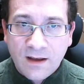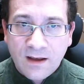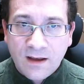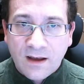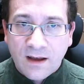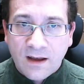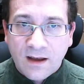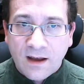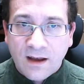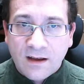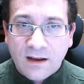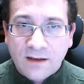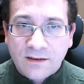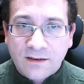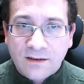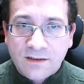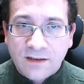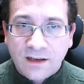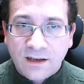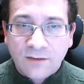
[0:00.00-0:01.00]

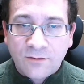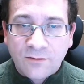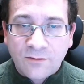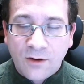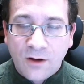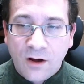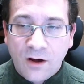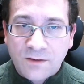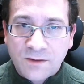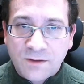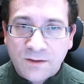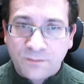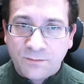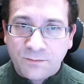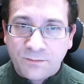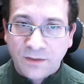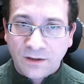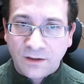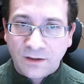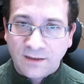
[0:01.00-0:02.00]
And it involves
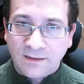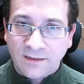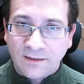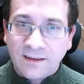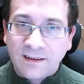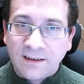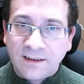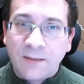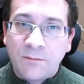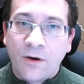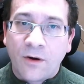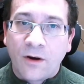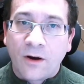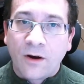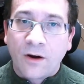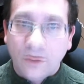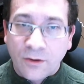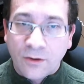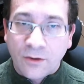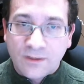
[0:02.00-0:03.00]
building DNA
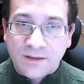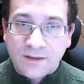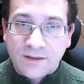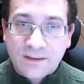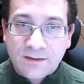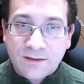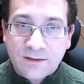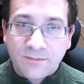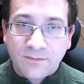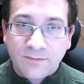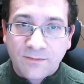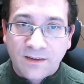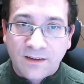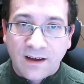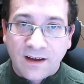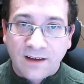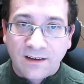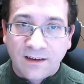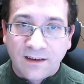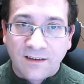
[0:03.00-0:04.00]
barcodes
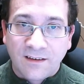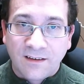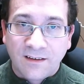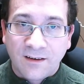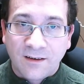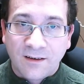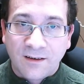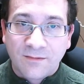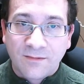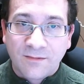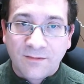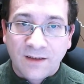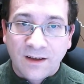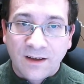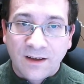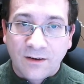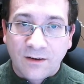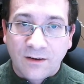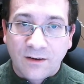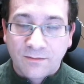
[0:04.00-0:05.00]
that
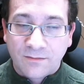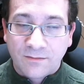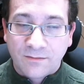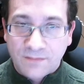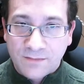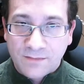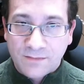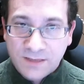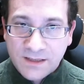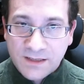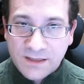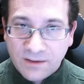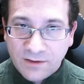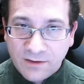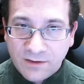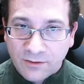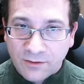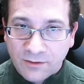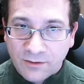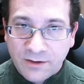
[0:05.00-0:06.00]
are
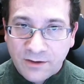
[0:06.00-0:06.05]
specific for every